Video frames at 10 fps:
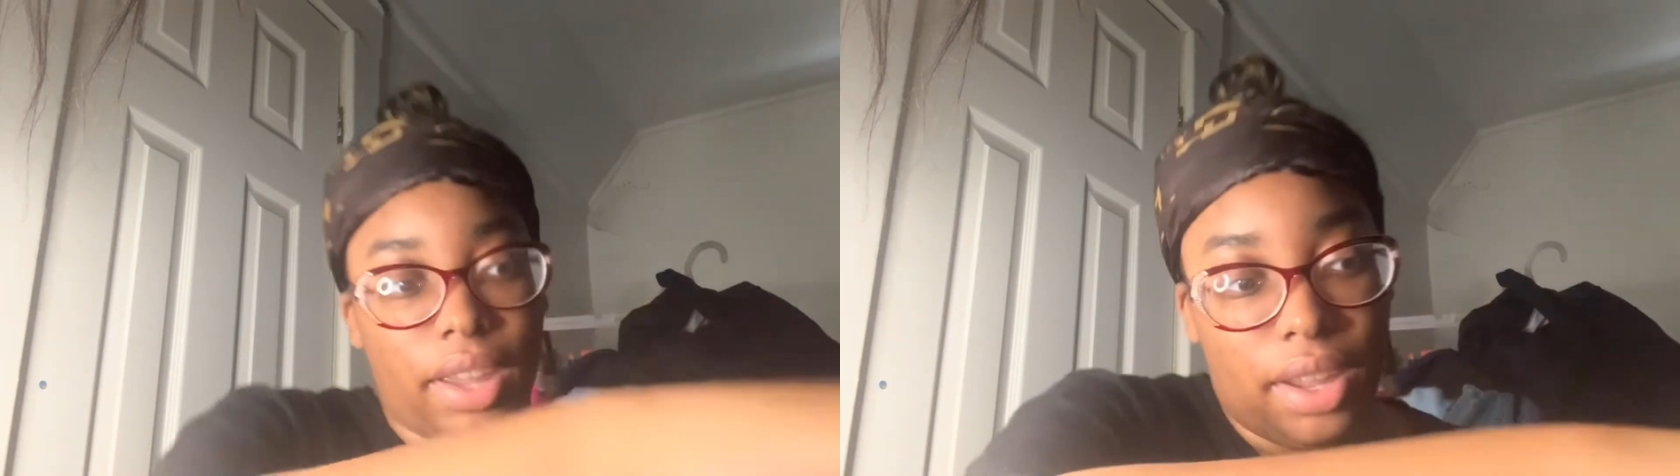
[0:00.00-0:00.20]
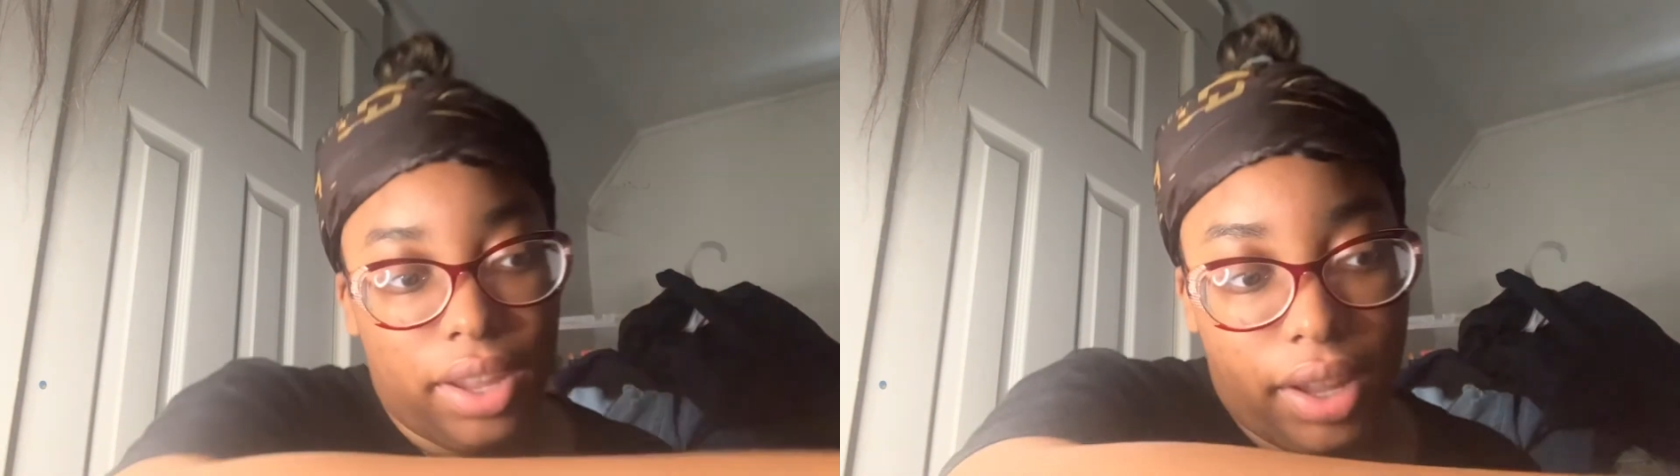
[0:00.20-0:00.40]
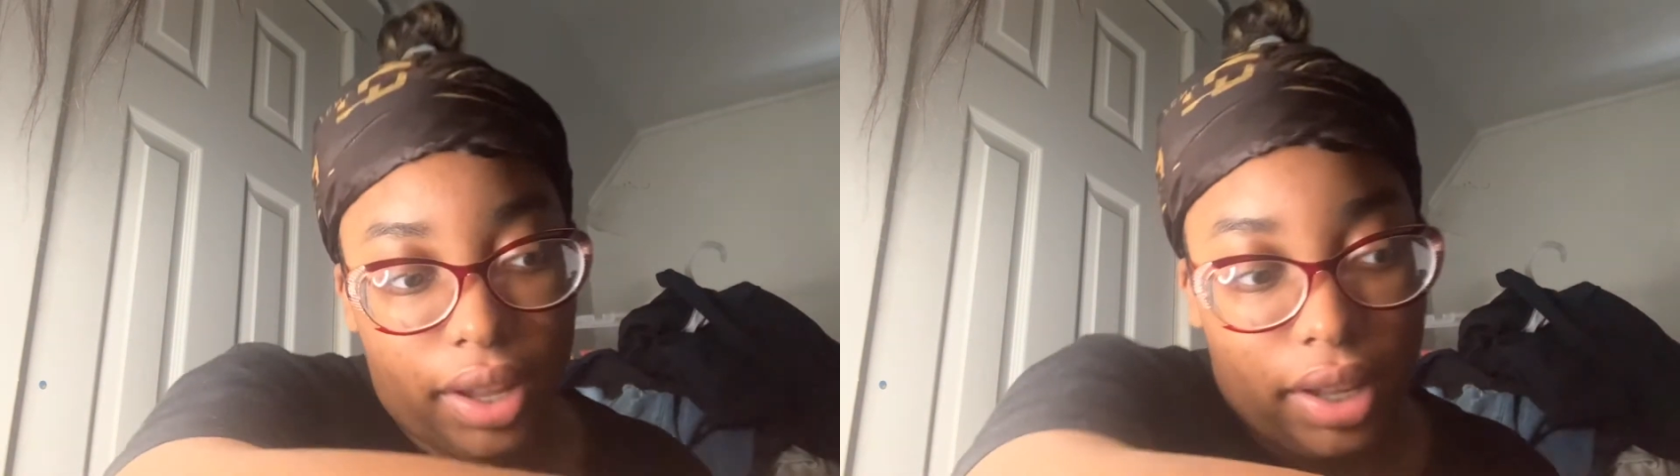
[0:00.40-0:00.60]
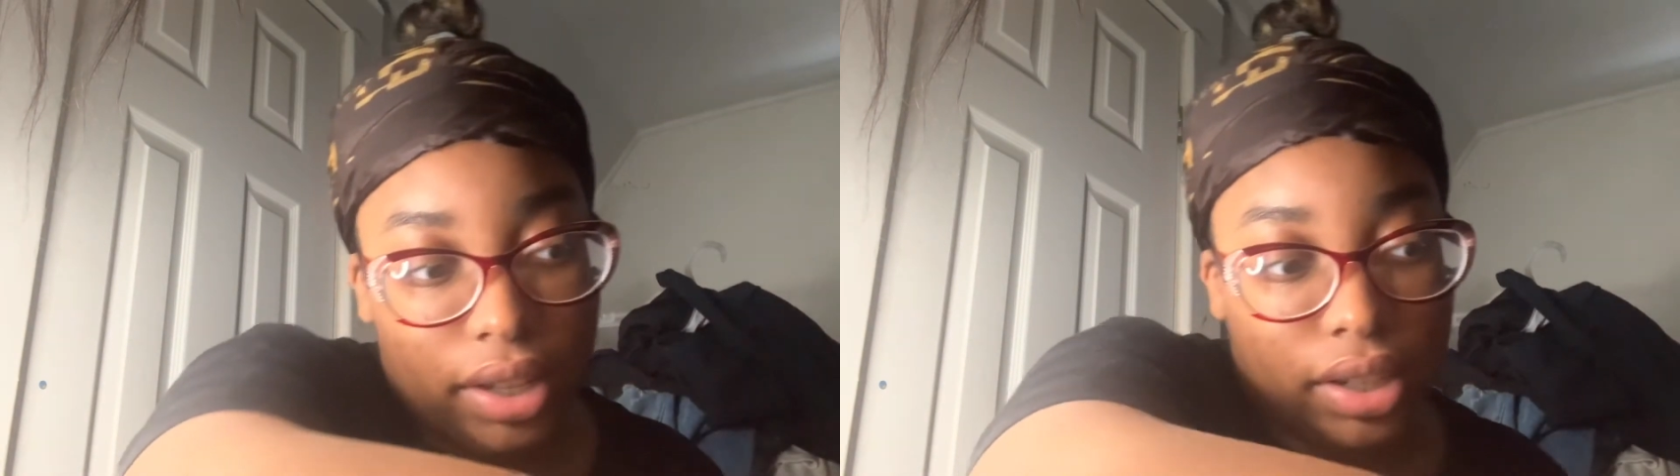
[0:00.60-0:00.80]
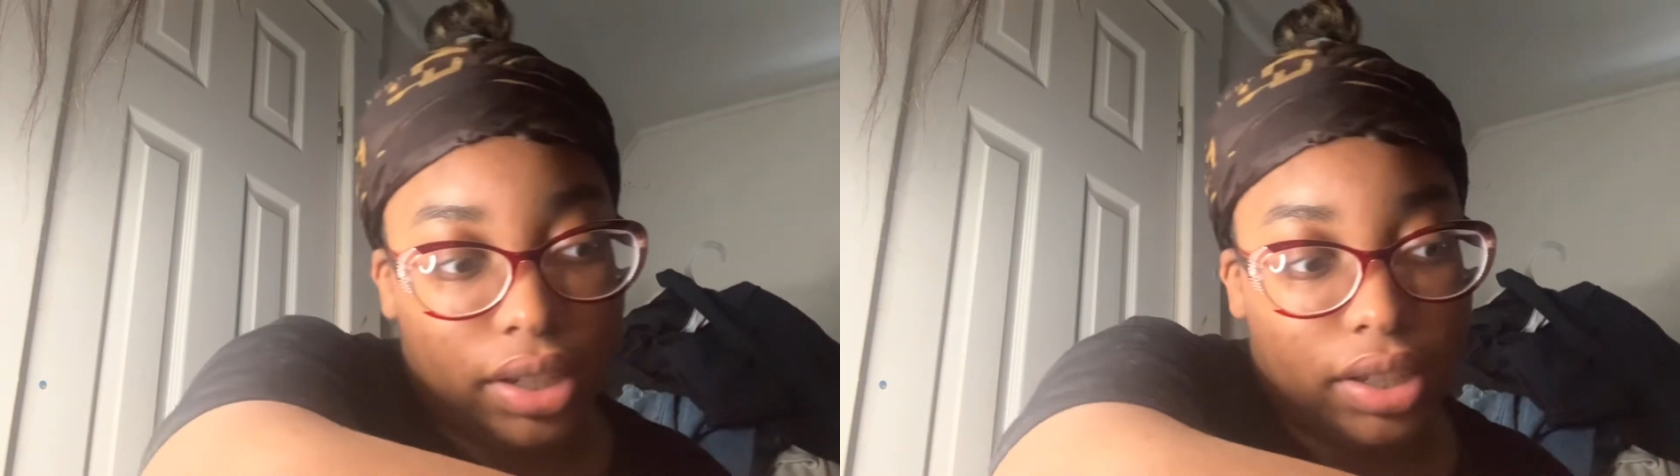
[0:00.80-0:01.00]

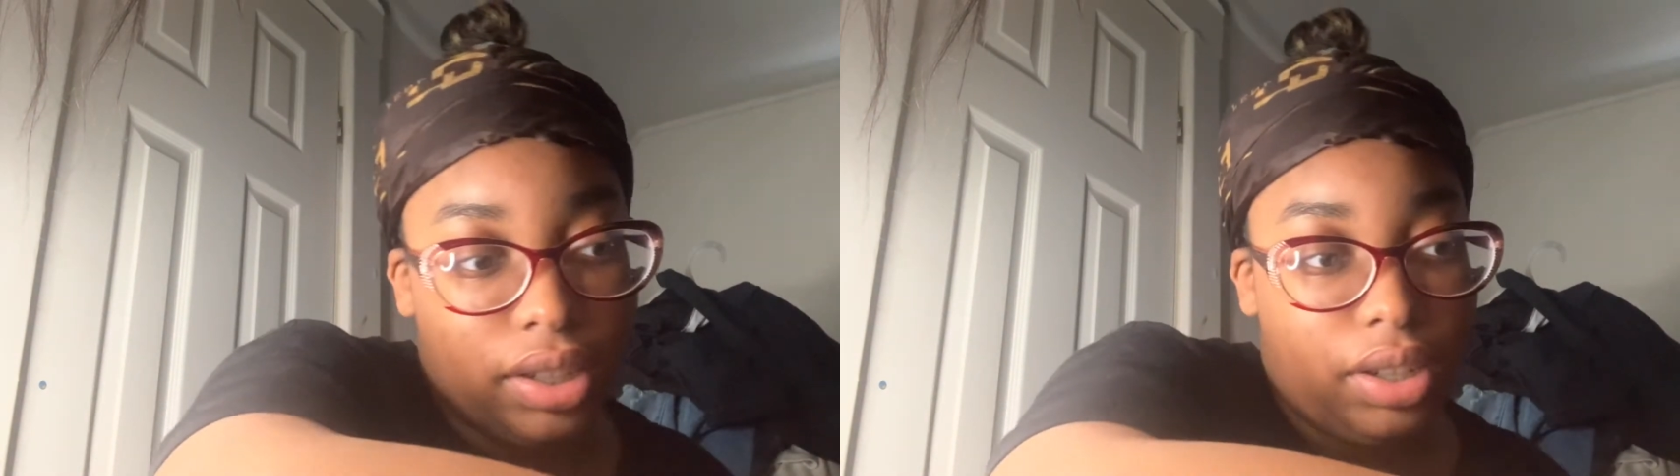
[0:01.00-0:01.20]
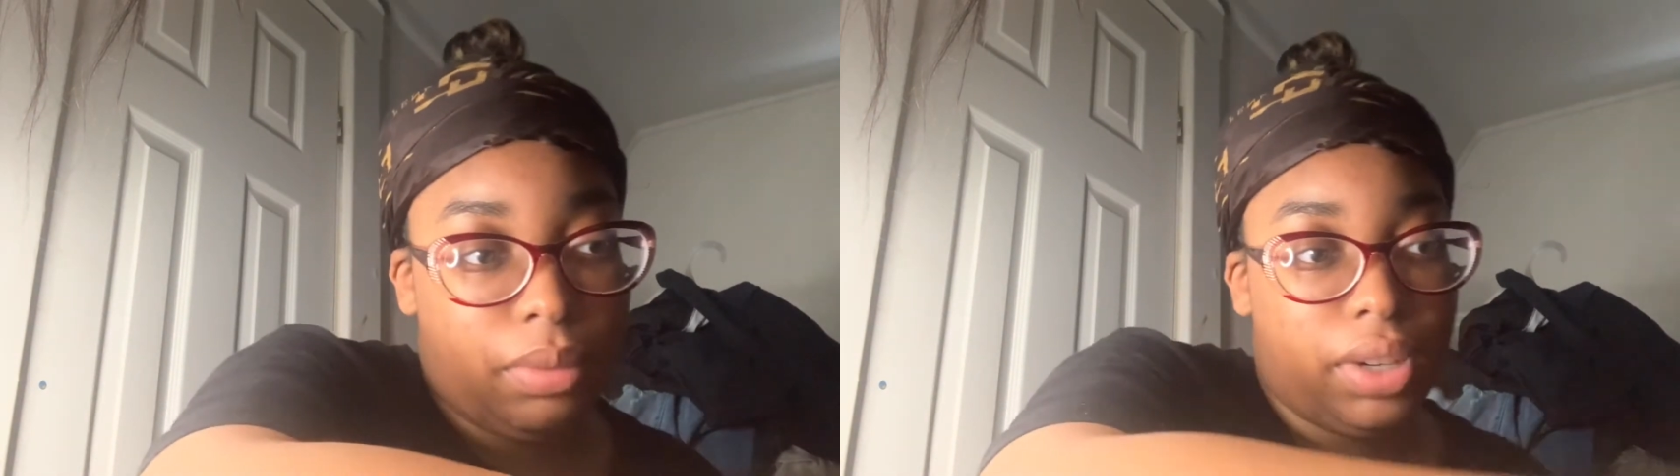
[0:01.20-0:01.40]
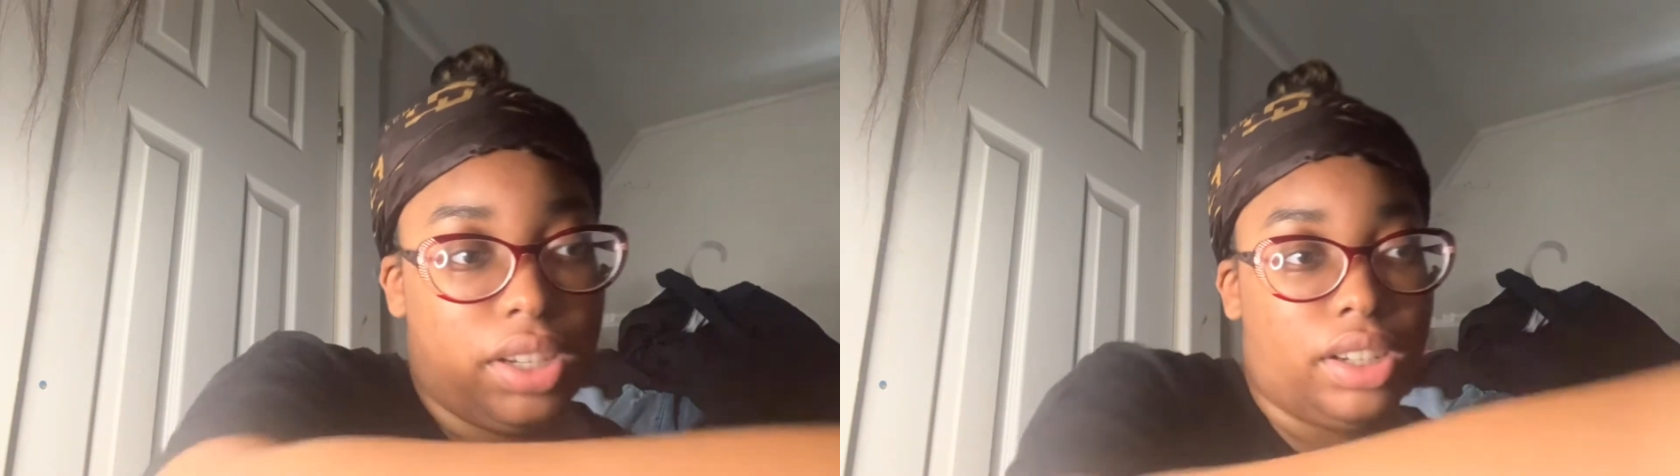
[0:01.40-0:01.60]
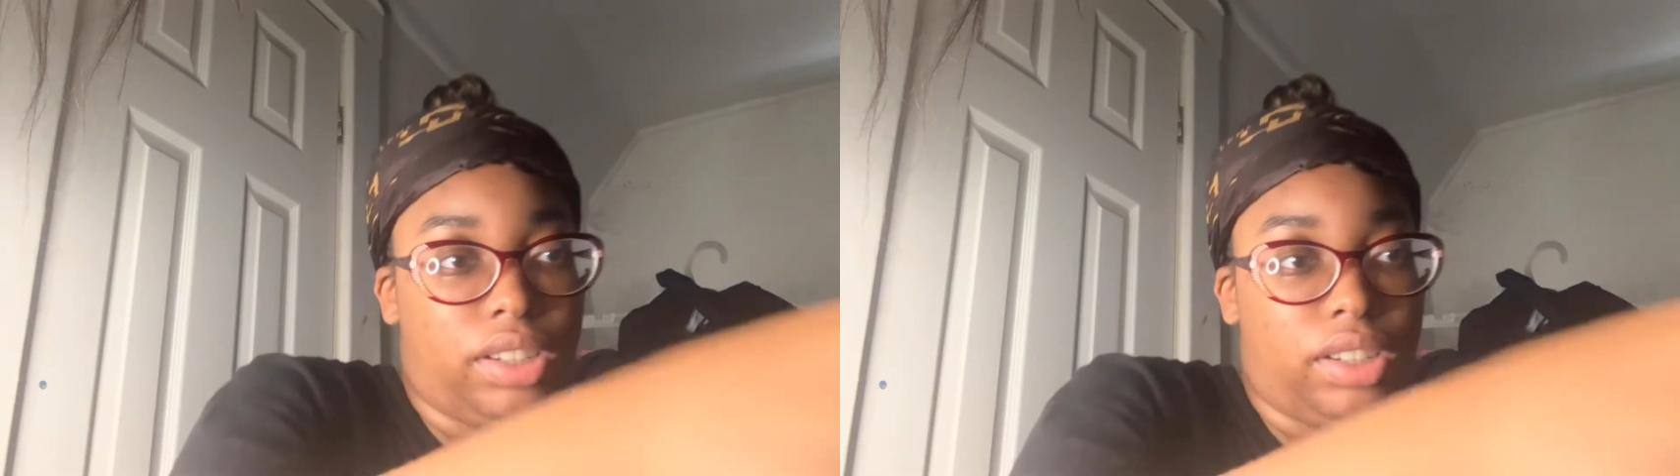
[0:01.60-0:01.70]
And you want to just